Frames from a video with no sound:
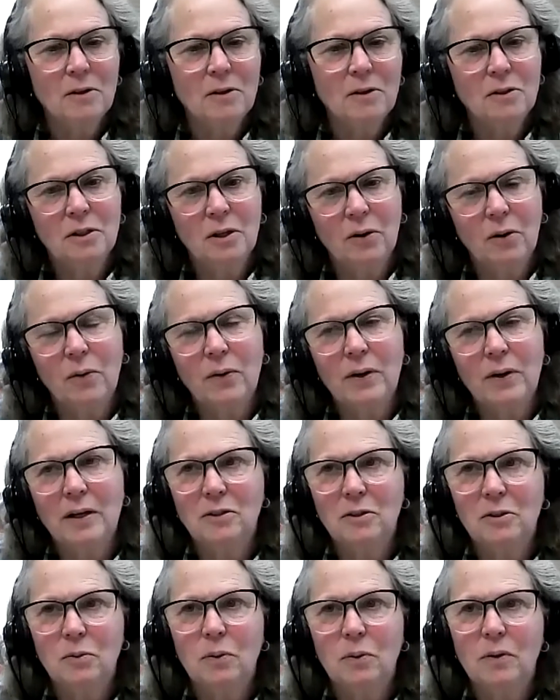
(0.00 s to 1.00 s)
So
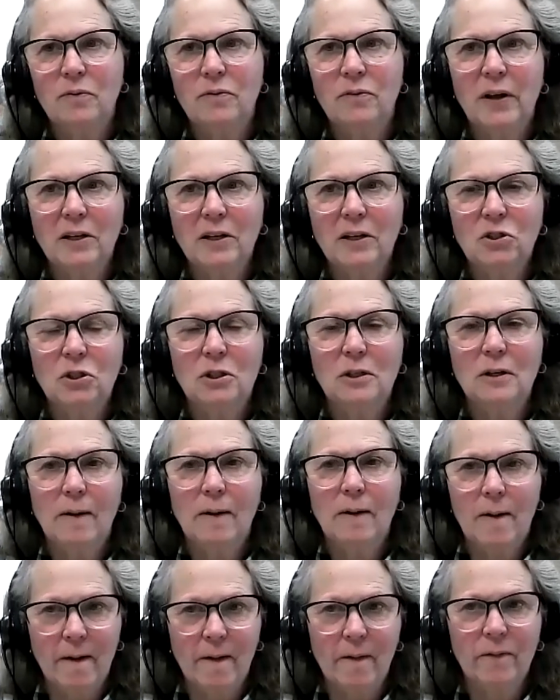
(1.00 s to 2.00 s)
it's a reflection
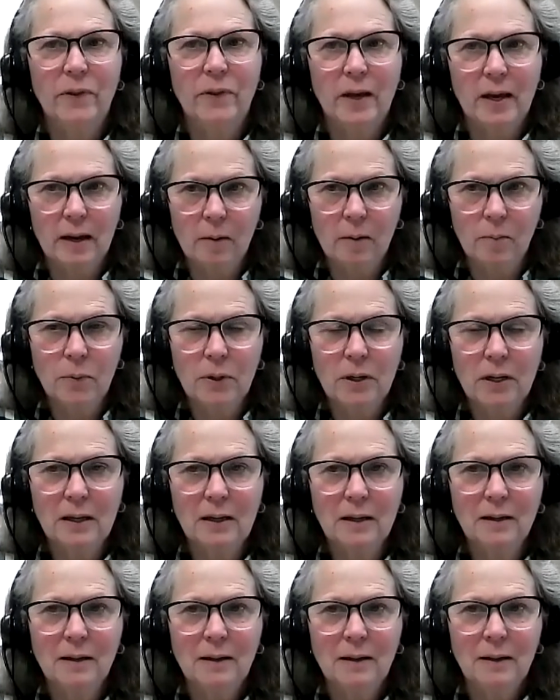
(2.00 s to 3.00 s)
on the
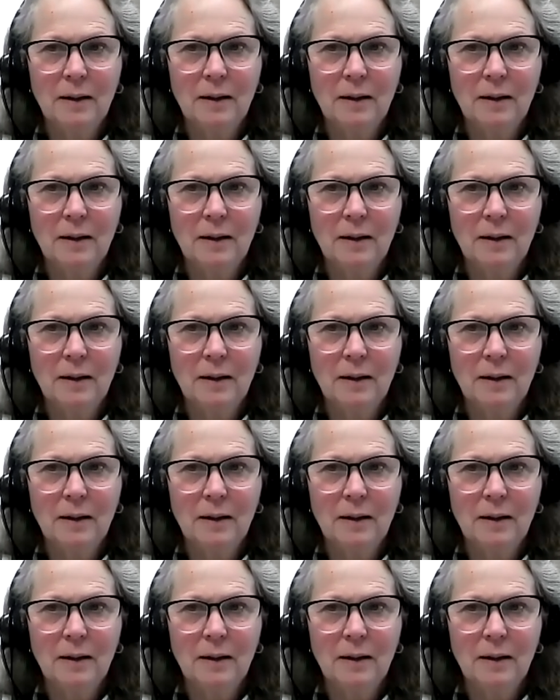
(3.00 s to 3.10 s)
company,